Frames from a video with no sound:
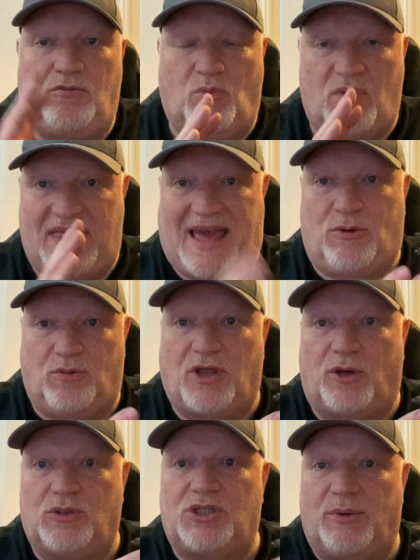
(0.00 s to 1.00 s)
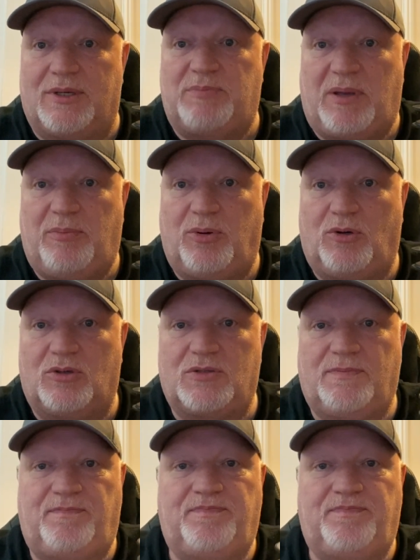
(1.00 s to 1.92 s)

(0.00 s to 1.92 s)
without those USB ports.